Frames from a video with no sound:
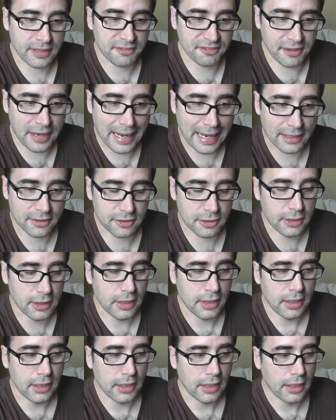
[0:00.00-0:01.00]
in fact,
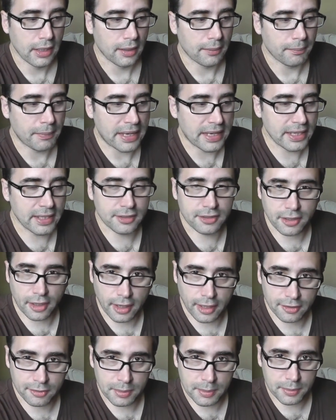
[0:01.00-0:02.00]
many times